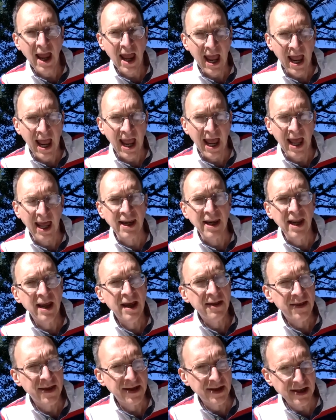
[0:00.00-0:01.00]
and
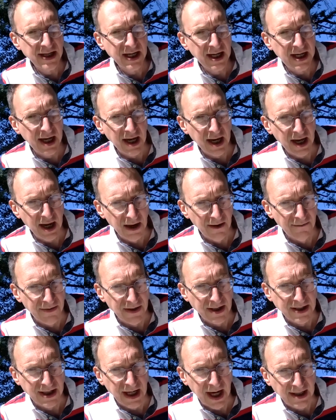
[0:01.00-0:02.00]
The Sinking of the
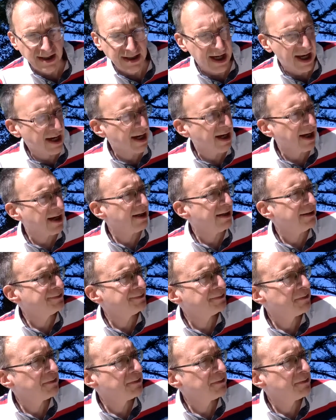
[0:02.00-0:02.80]
Titanic.